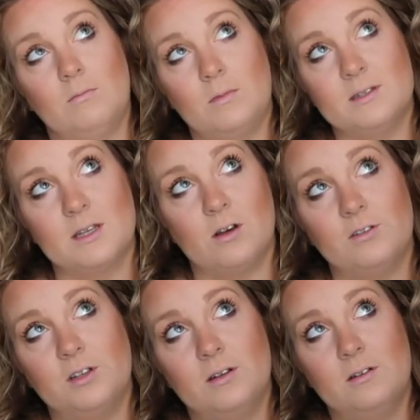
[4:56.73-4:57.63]
what is it
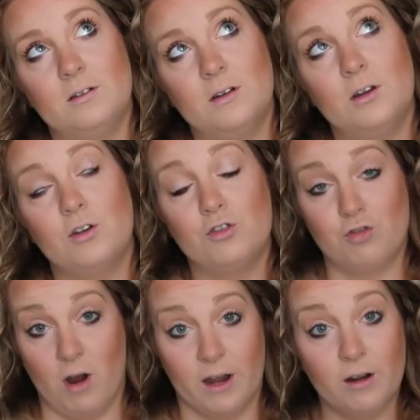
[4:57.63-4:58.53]
called?
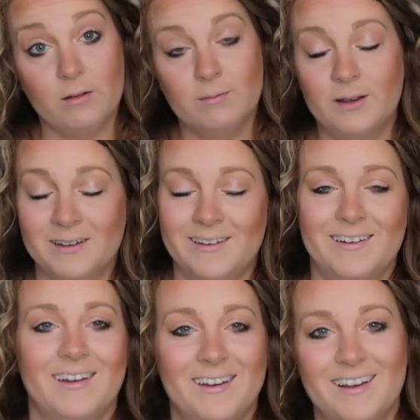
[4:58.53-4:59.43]
Dryer.
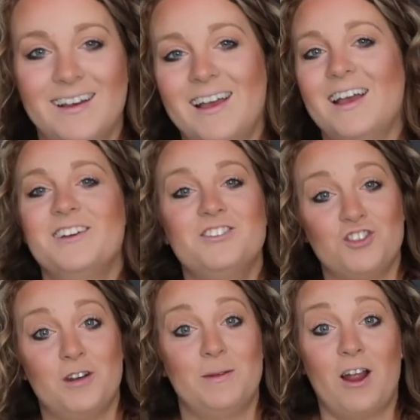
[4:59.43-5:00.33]

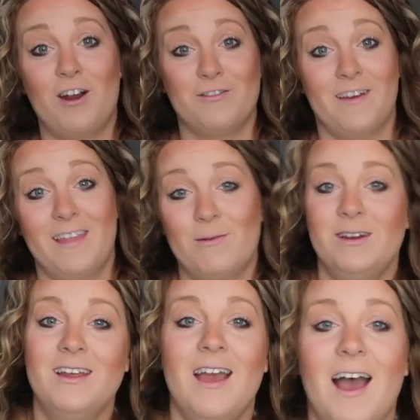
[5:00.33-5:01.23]
Shouldn't have been hard to find that one,
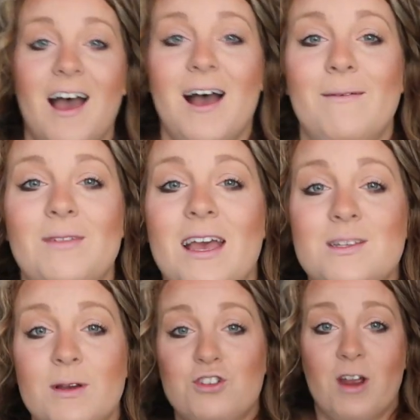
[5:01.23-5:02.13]

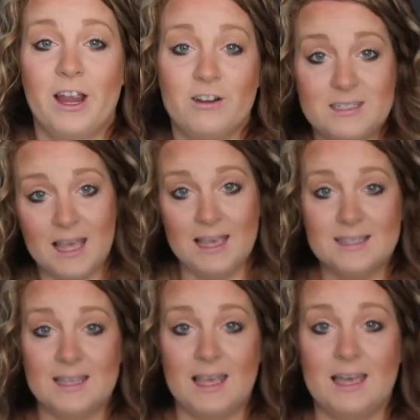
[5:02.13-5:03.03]
as my dryer
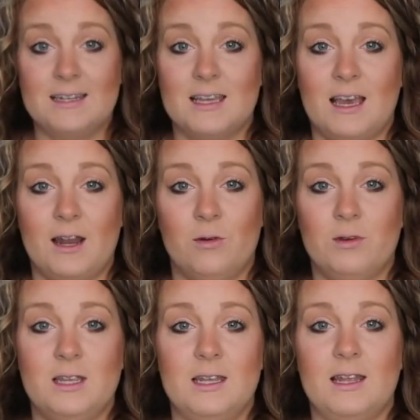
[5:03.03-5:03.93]
takes, and I don't need